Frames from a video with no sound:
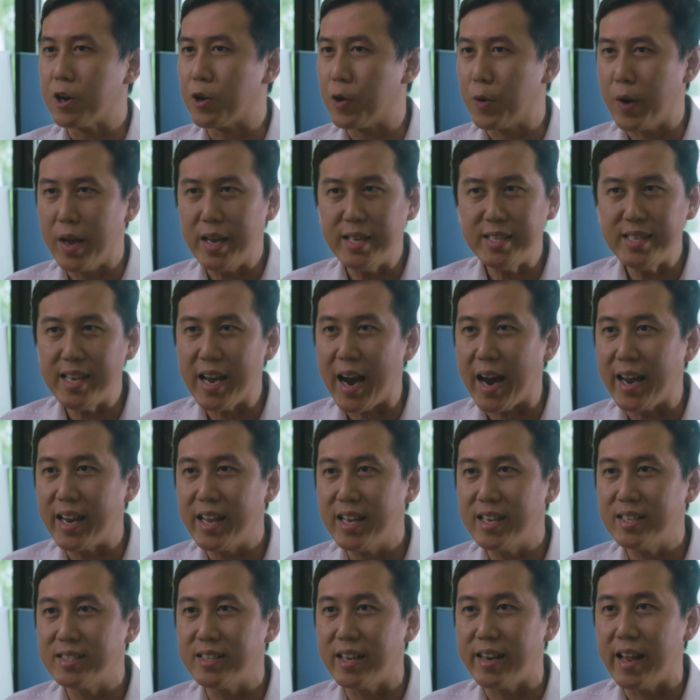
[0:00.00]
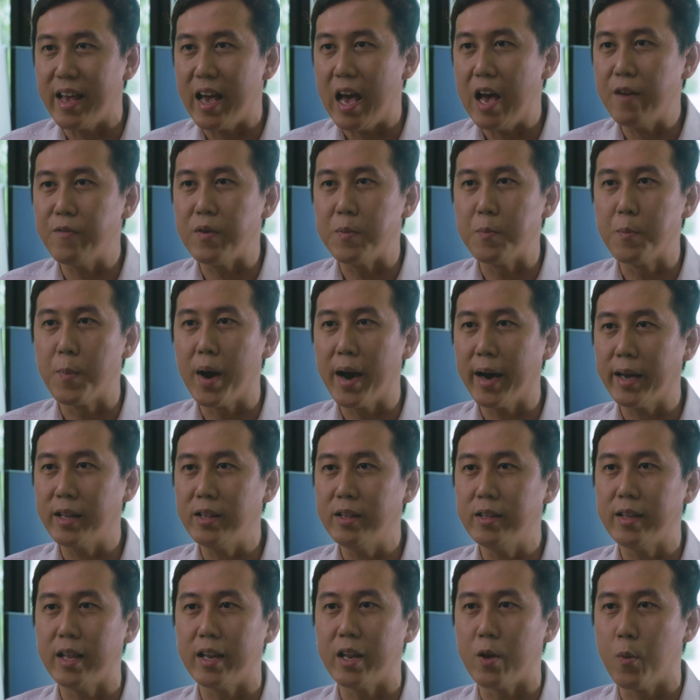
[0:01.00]
crazy ideas that they have in
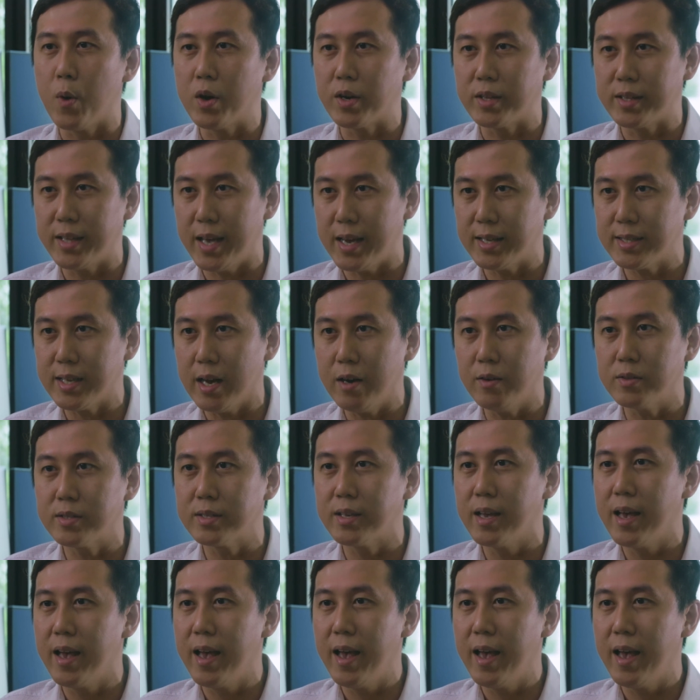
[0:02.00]
mind that they want to test out.